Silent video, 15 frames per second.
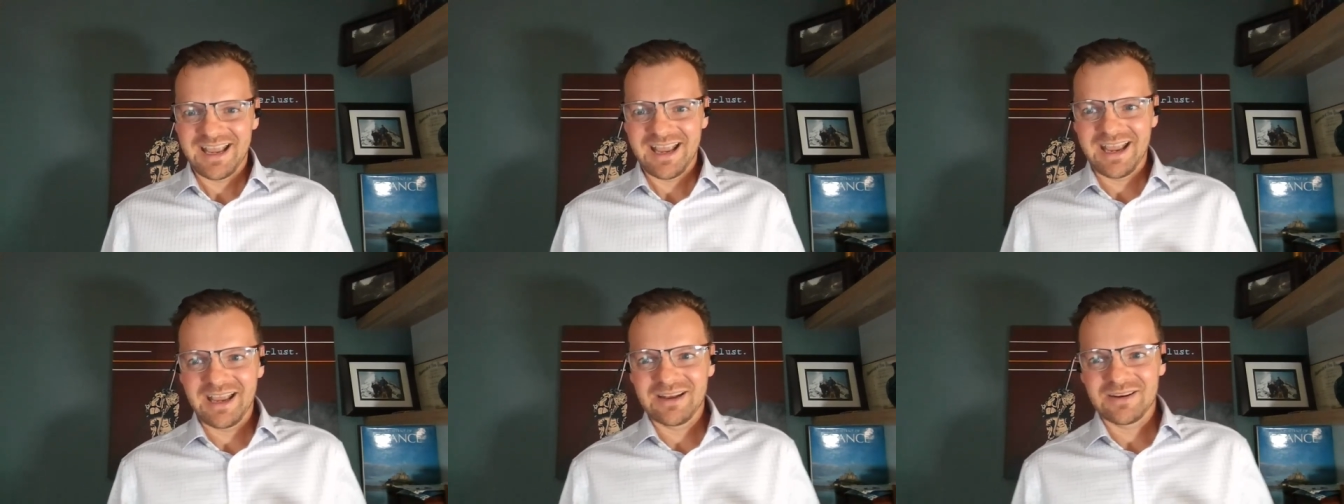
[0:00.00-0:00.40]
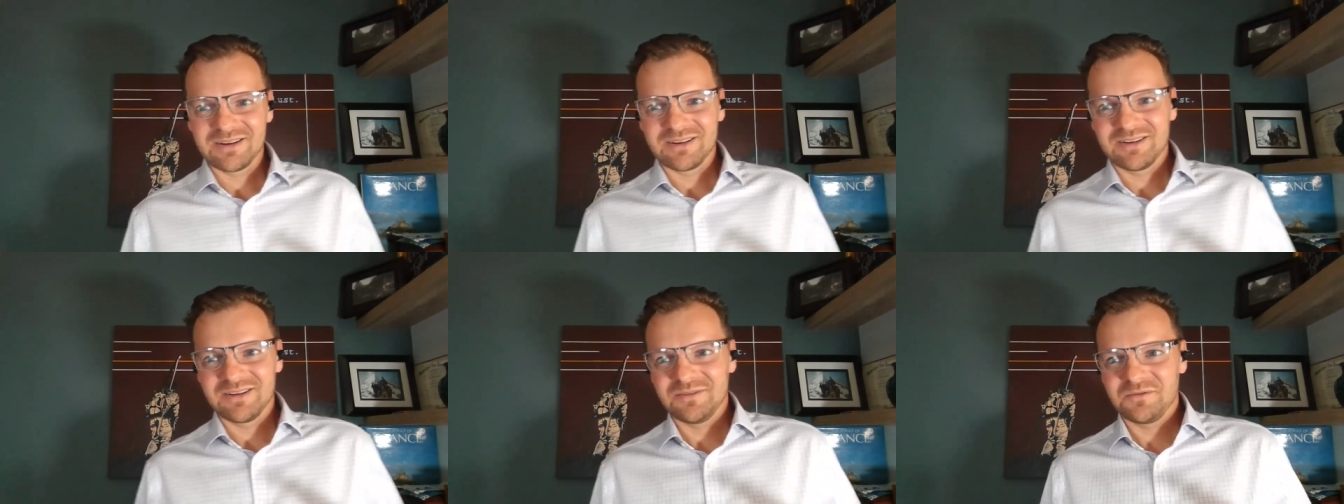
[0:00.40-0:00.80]
And
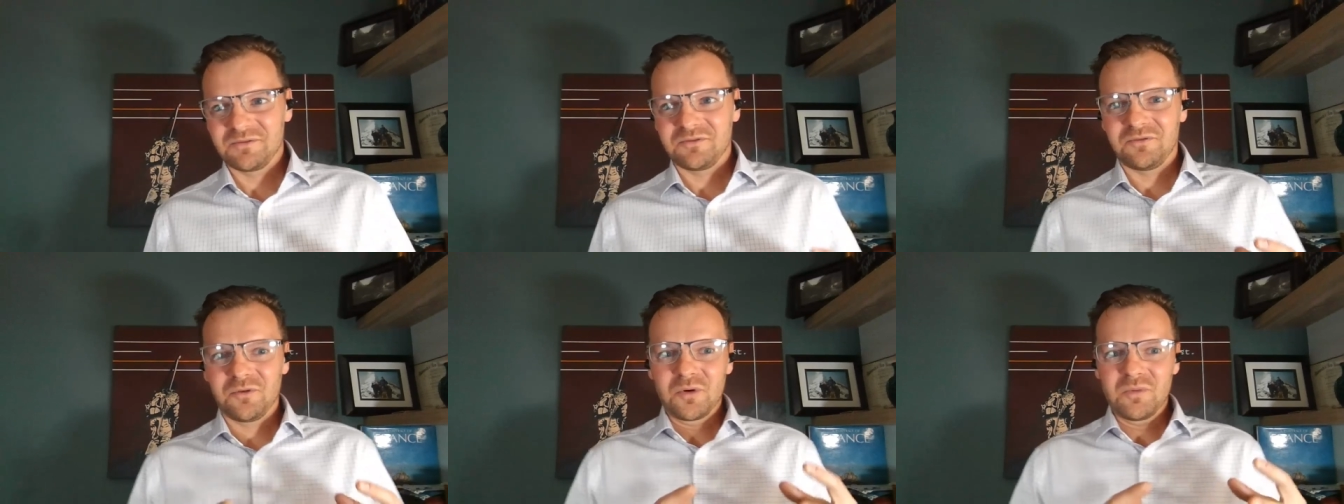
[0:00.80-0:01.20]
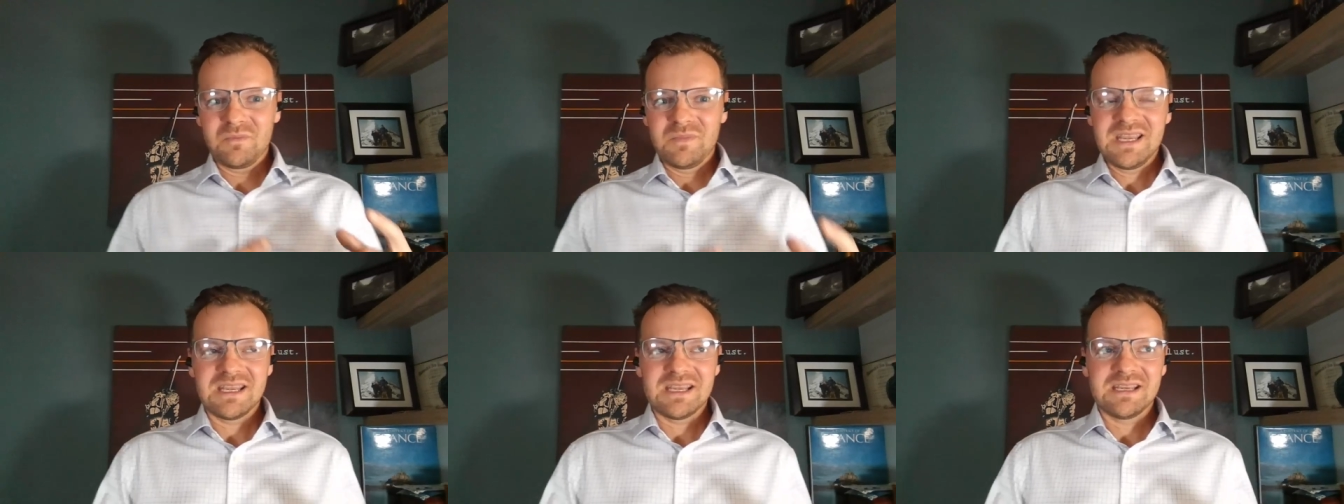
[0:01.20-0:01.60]
for
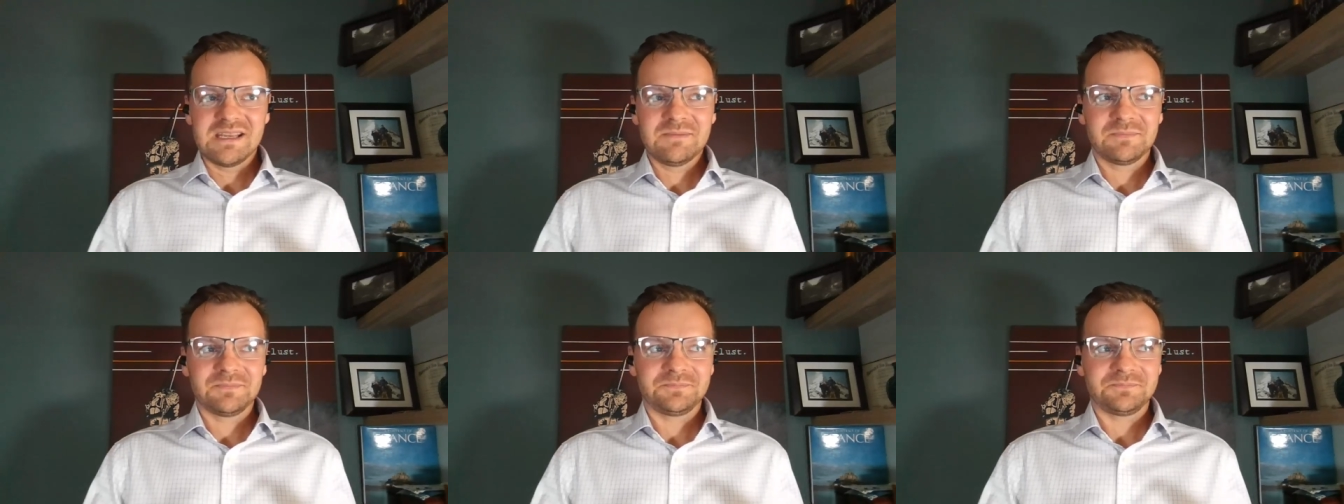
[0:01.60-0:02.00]
me,